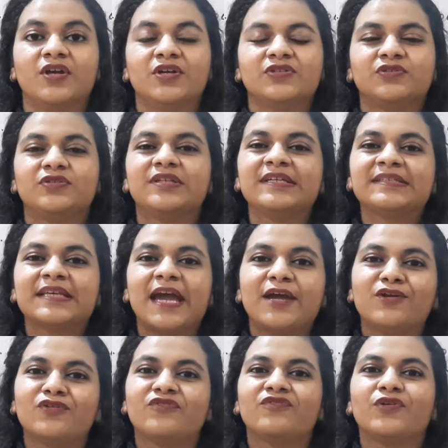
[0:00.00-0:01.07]
So this
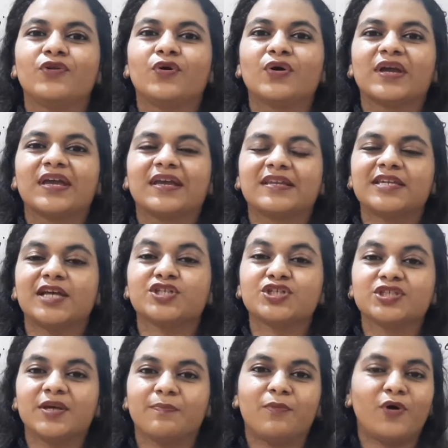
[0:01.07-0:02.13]
kind of
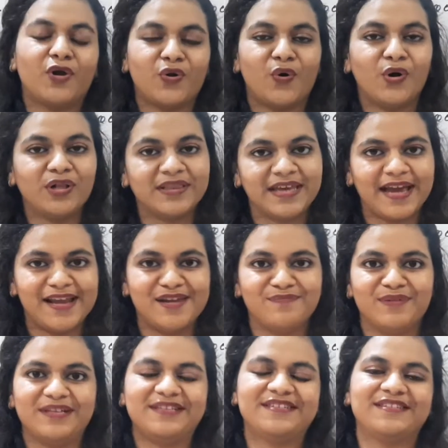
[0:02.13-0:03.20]
touches upon all the
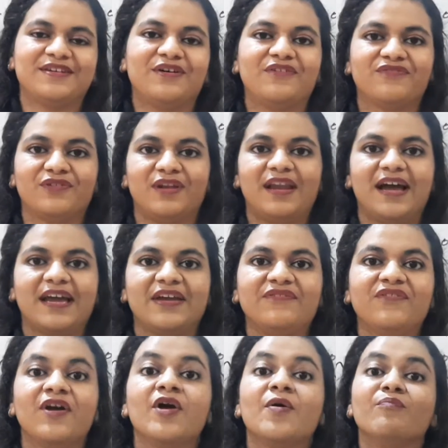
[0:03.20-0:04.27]
elements of your life
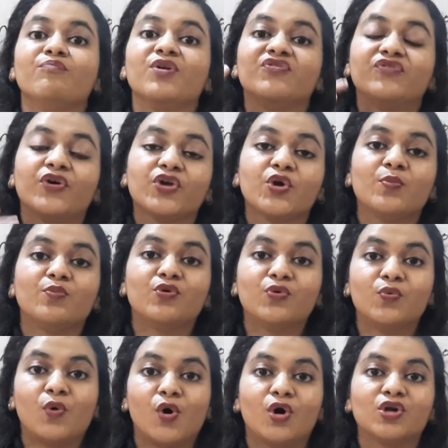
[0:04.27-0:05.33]
before you
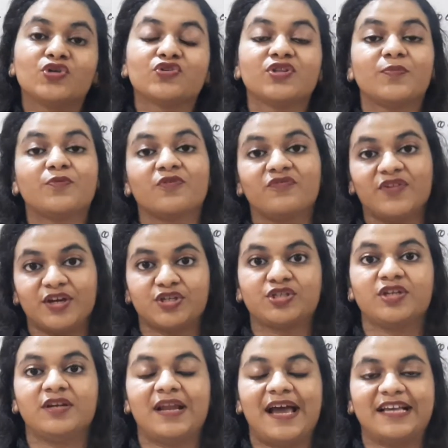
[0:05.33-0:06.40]
move on to the
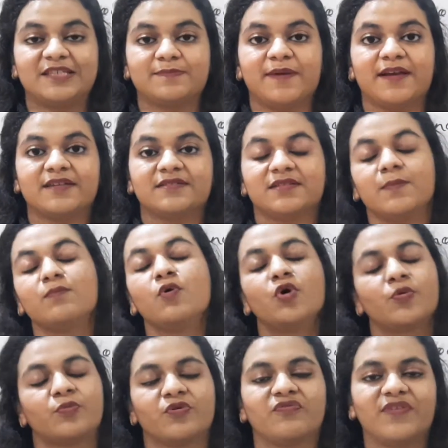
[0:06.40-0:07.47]
professional aspects, the more
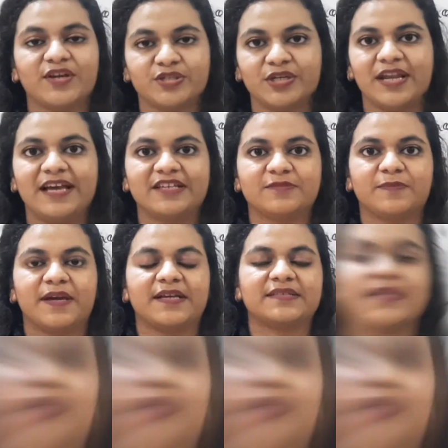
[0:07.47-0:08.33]
professional aspects.